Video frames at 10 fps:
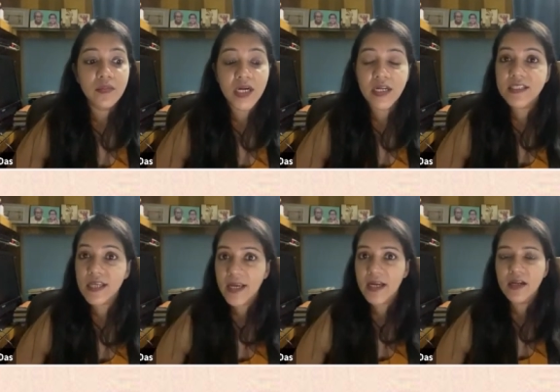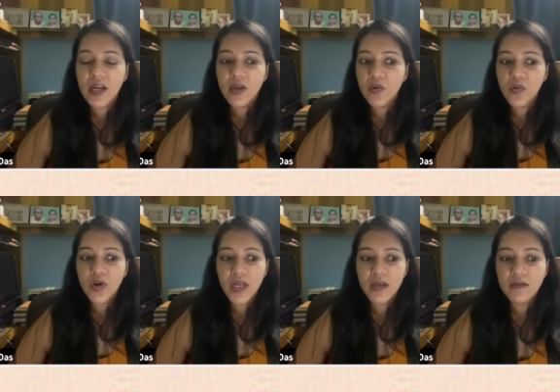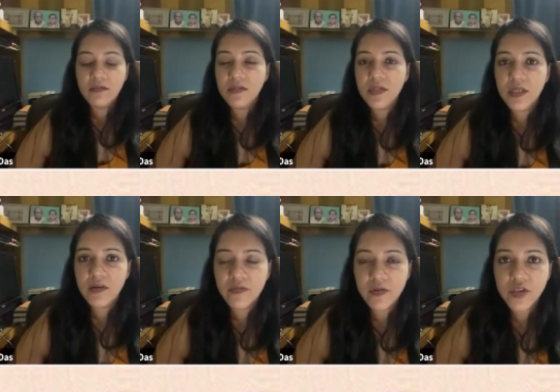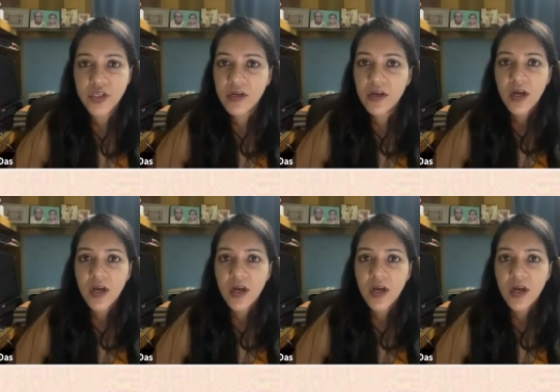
at least I can tell you in near future,